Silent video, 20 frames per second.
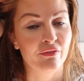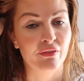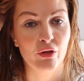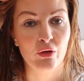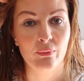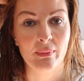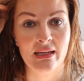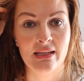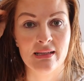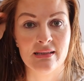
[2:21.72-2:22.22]
a
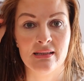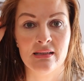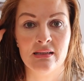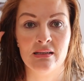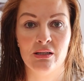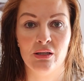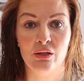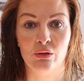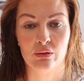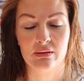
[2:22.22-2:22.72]
few minutes
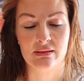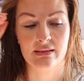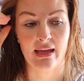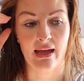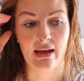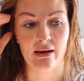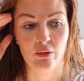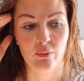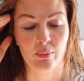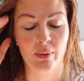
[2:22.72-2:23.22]
into your
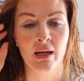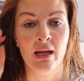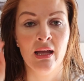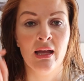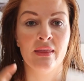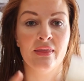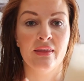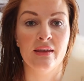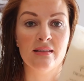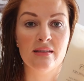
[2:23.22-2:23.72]
scalp.
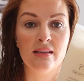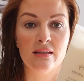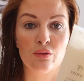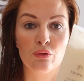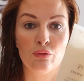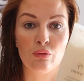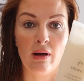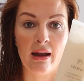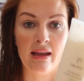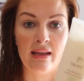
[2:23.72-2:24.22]
This is
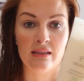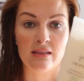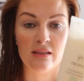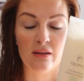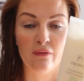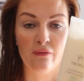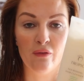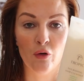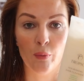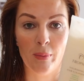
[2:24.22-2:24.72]
great
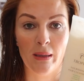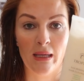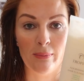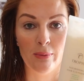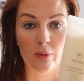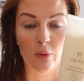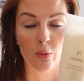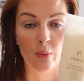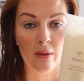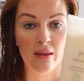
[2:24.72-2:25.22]
for
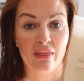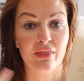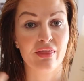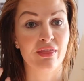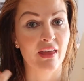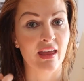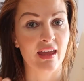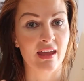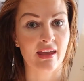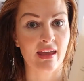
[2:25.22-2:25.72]
people with
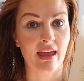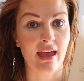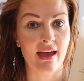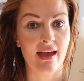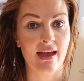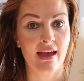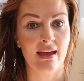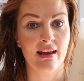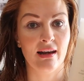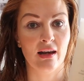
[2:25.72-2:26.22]
thick
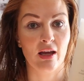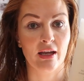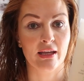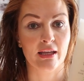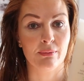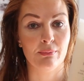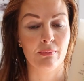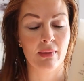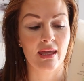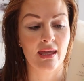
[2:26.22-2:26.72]
hair
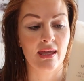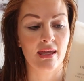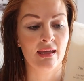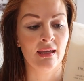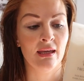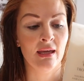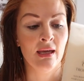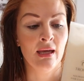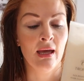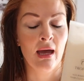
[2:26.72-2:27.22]
like
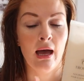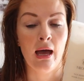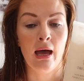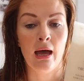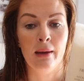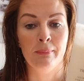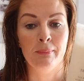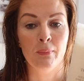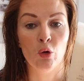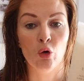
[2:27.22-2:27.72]
me,
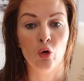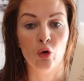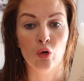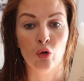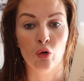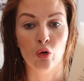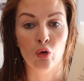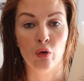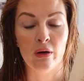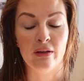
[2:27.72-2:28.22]

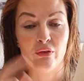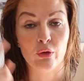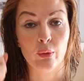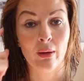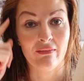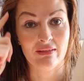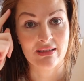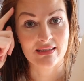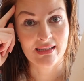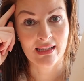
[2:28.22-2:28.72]
or if you
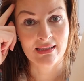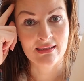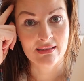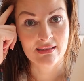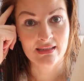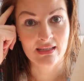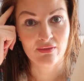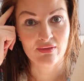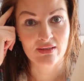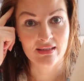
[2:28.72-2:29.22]
have a
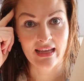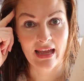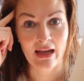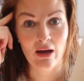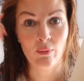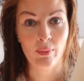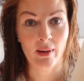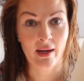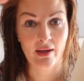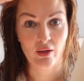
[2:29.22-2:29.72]
sensitive
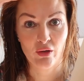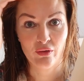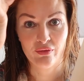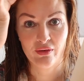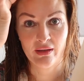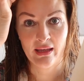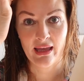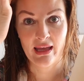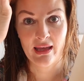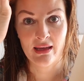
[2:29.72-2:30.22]
scalp. I
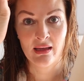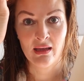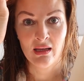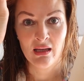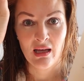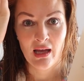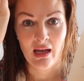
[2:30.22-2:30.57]
often get